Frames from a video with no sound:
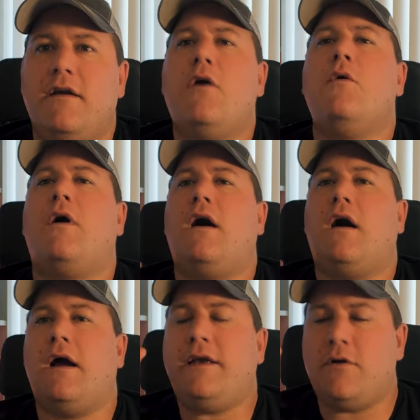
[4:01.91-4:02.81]
Now,
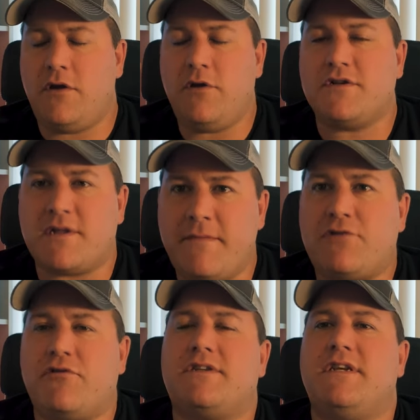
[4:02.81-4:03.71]
I know you use the
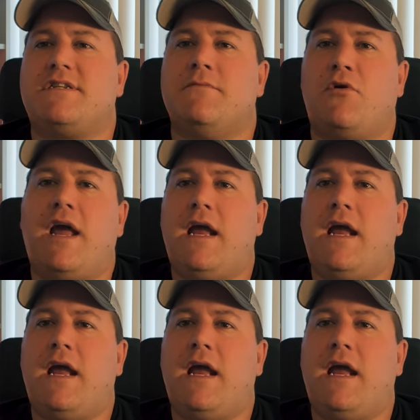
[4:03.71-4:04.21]
metric system on